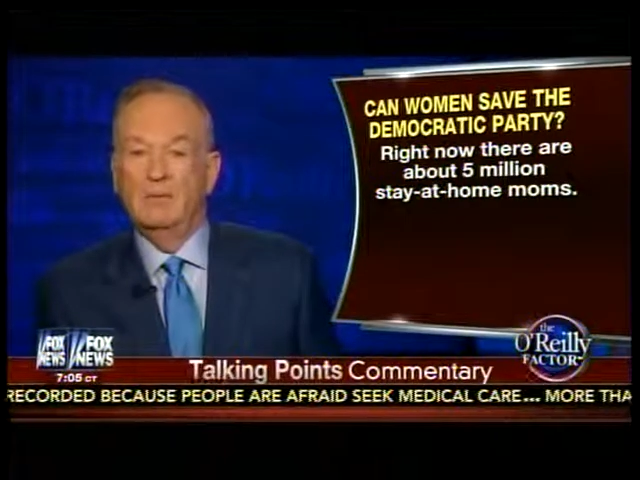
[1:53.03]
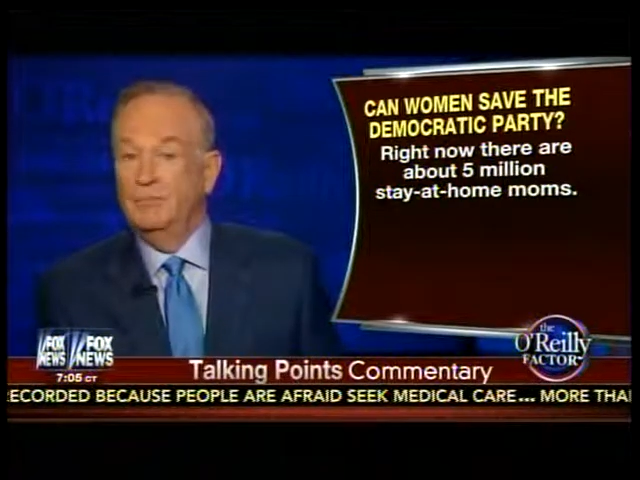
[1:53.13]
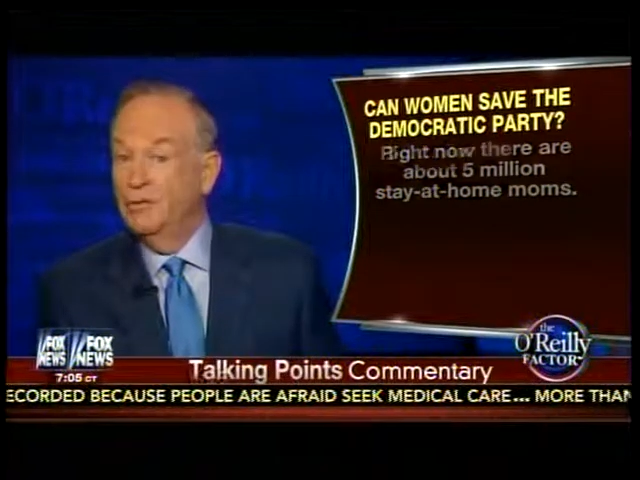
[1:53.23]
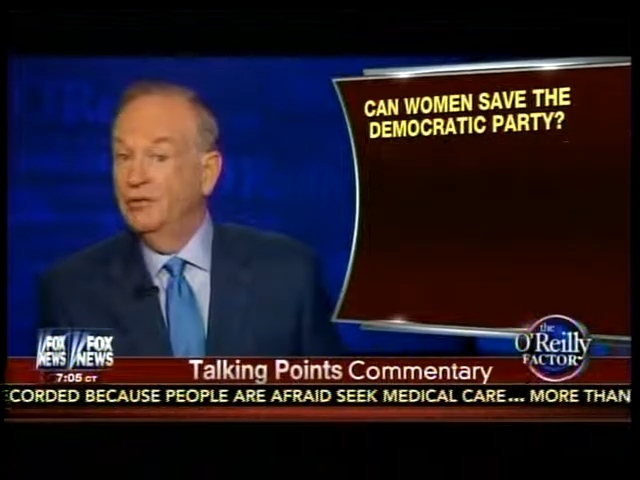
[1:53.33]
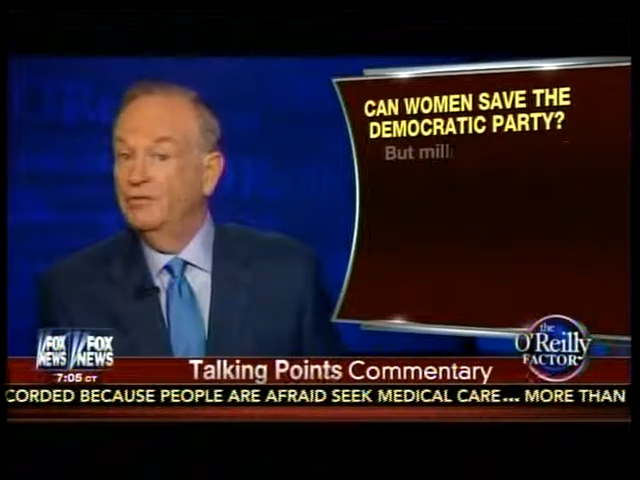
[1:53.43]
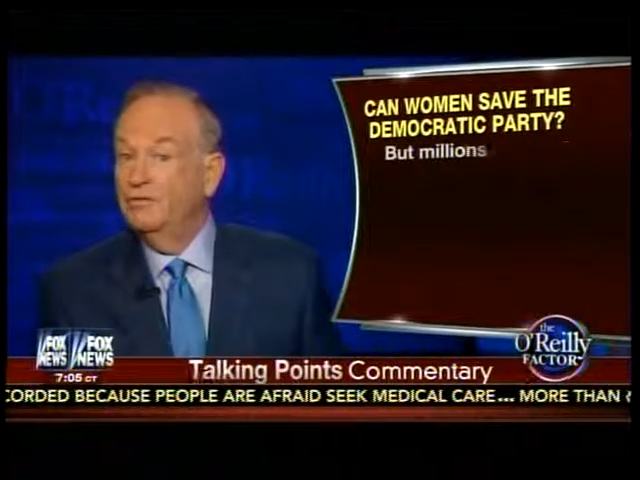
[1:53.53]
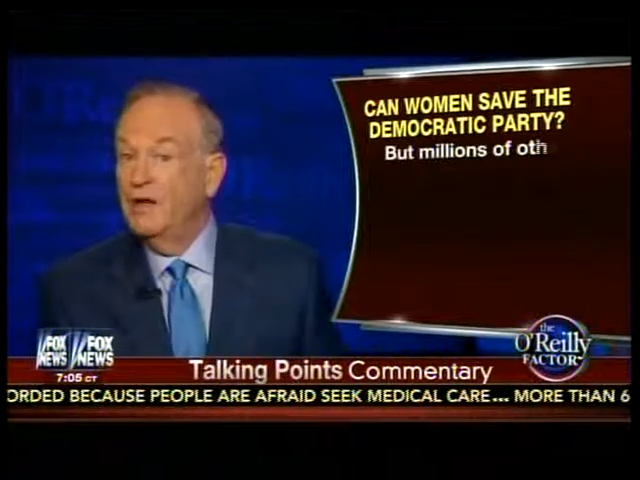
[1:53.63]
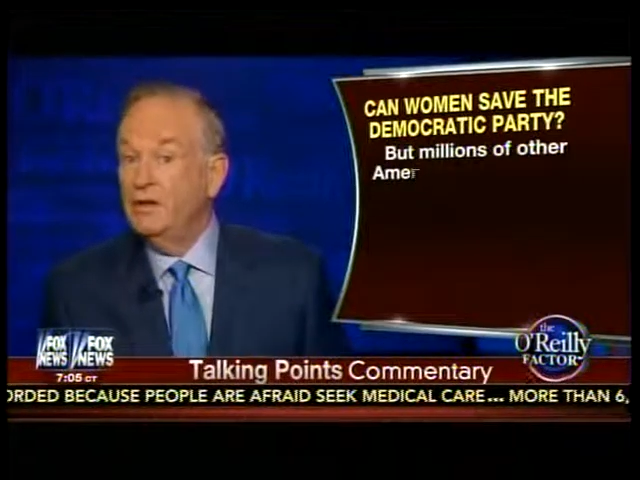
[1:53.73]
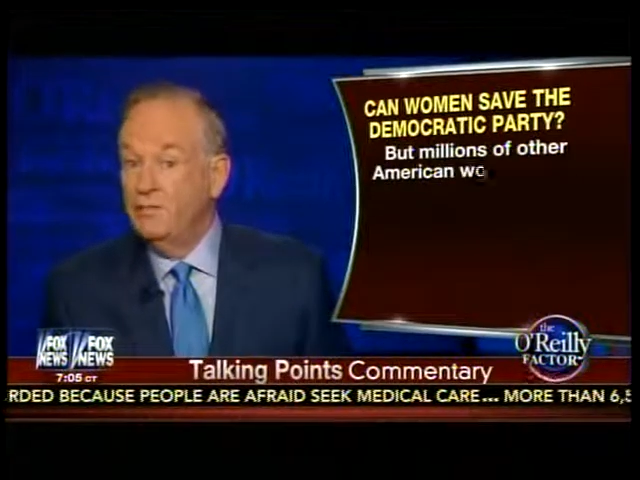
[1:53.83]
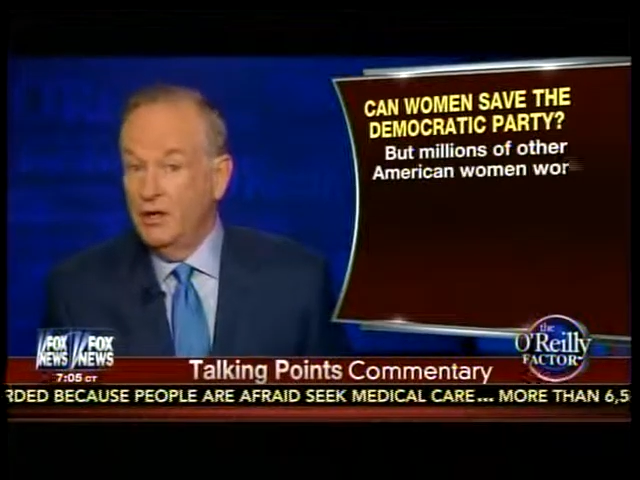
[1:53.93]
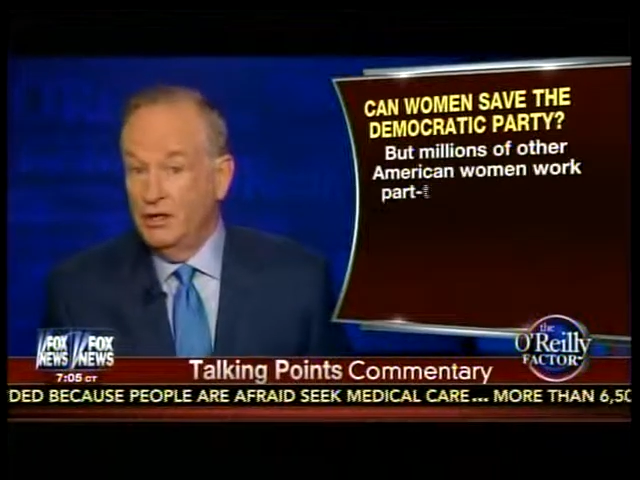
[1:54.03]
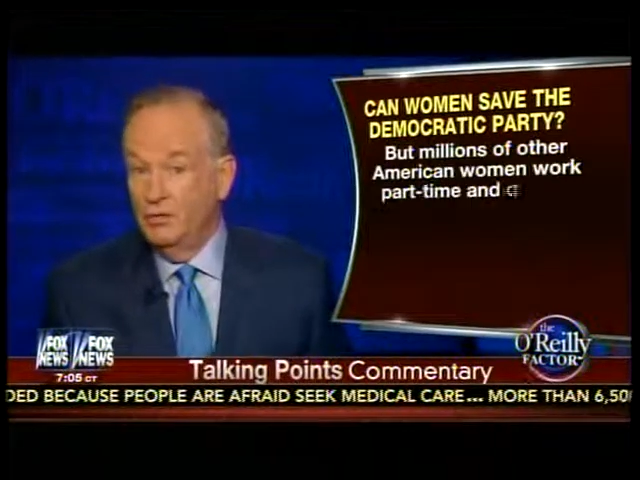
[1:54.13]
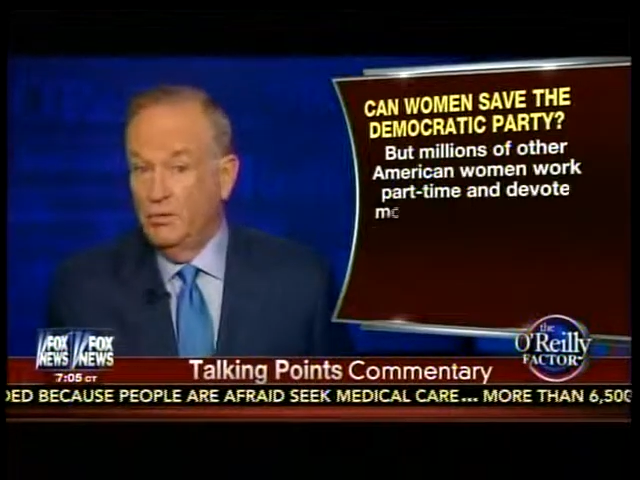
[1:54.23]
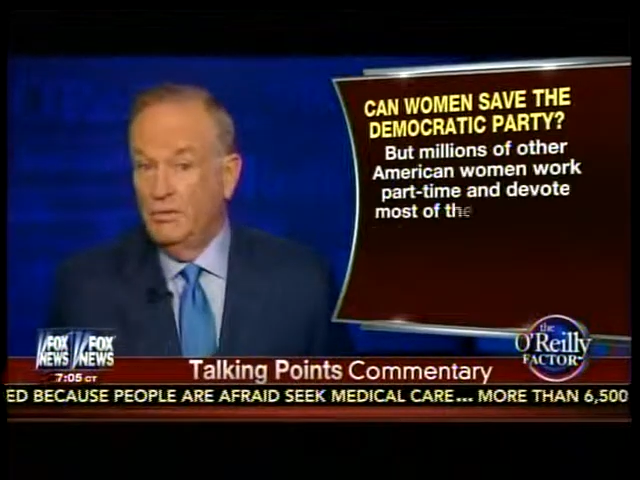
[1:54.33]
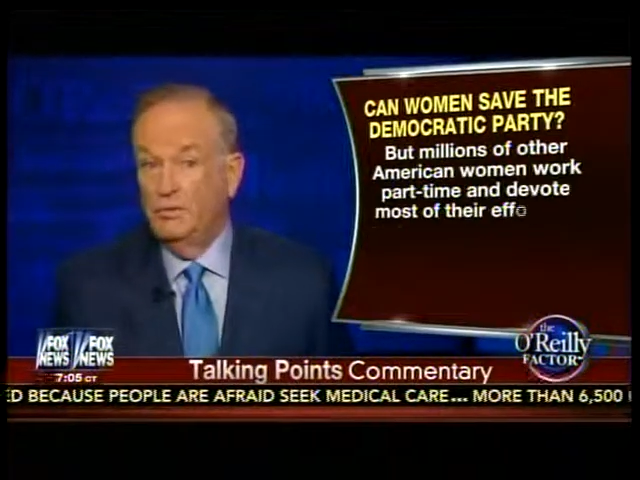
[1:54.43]
But millions of other
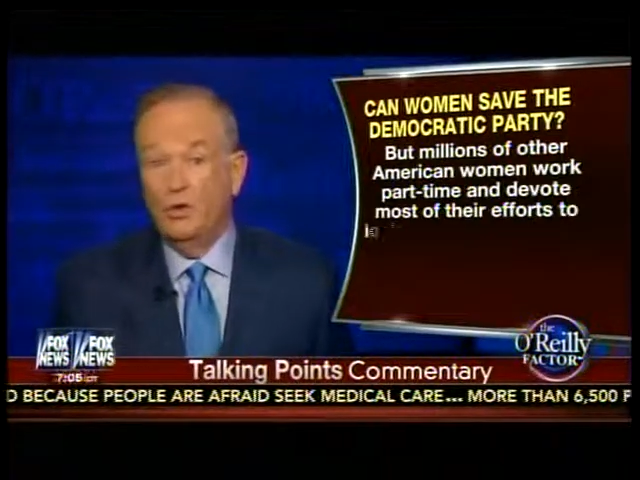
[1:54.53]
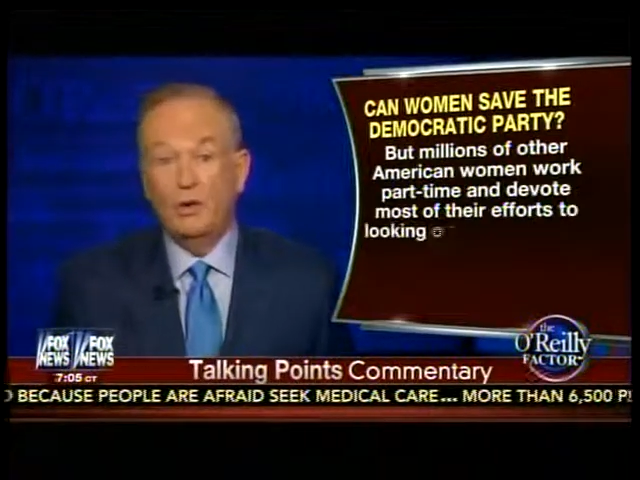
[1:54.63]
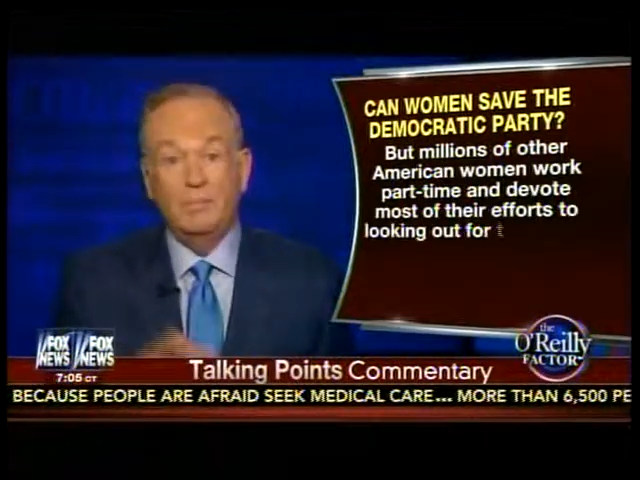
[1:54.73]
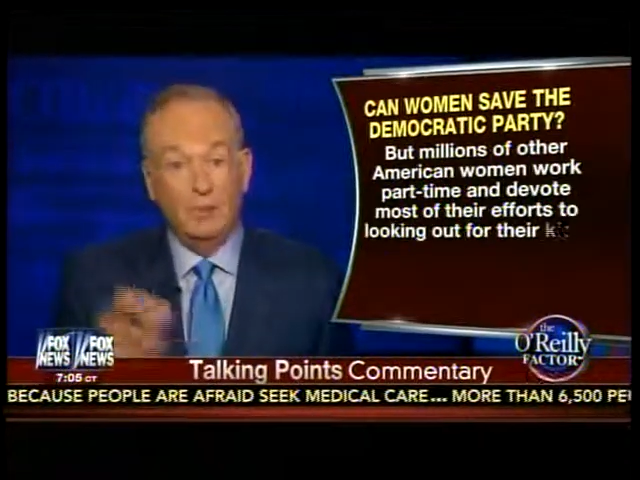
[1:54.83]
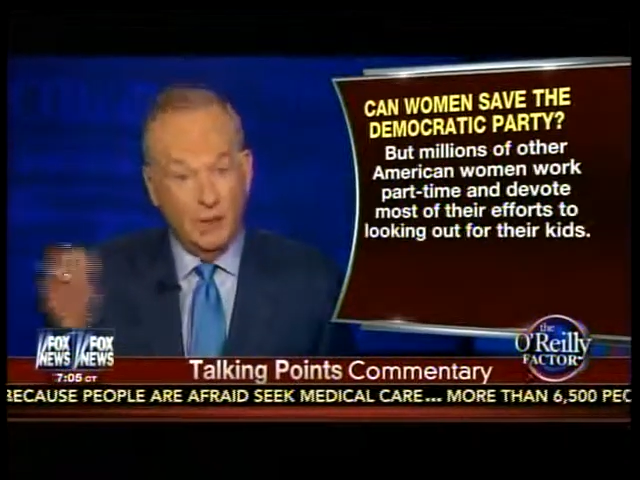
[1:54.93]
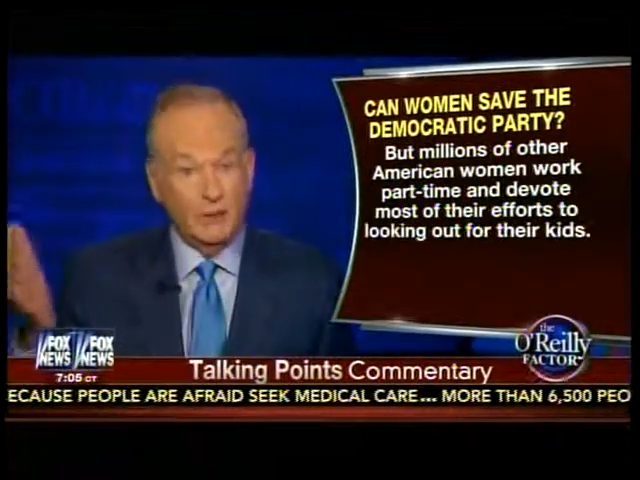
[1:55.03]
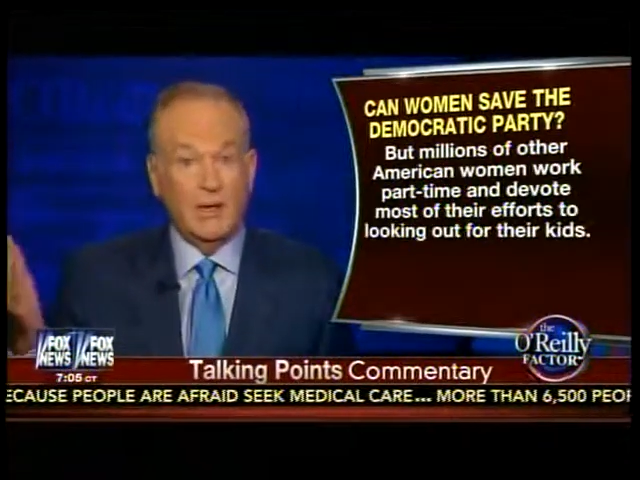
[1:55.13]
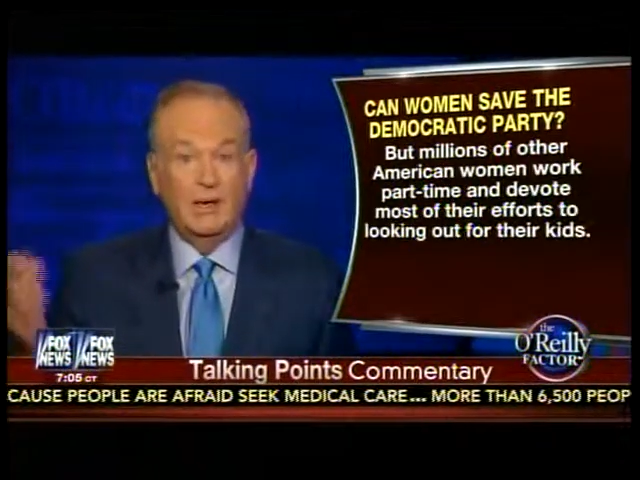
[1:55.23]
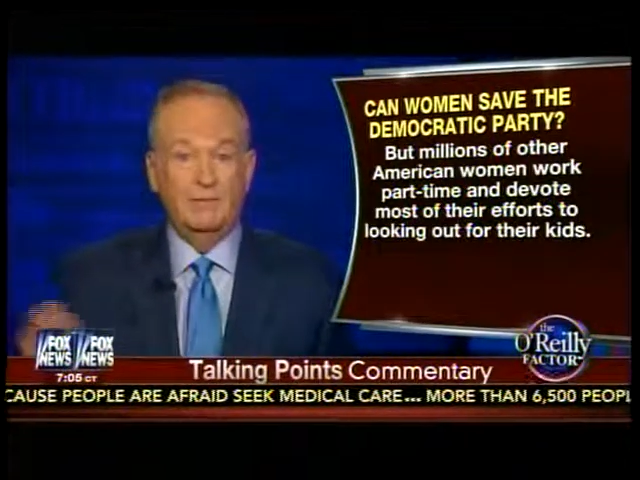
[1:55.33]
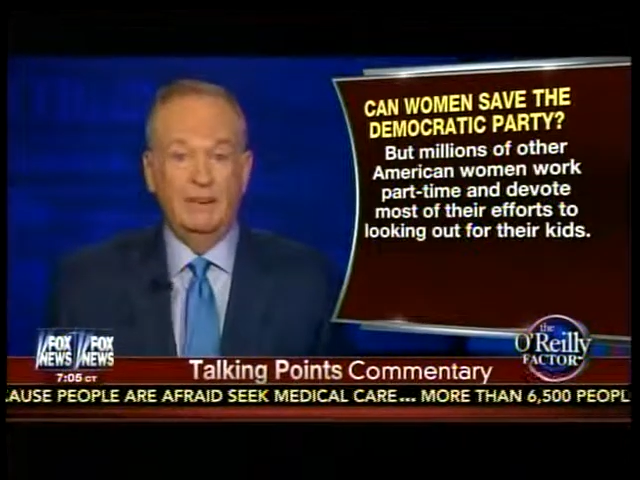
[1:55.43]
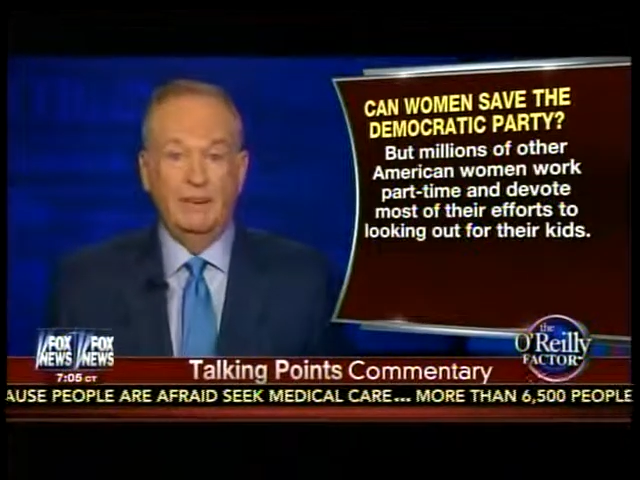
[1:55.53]
American women work part-time,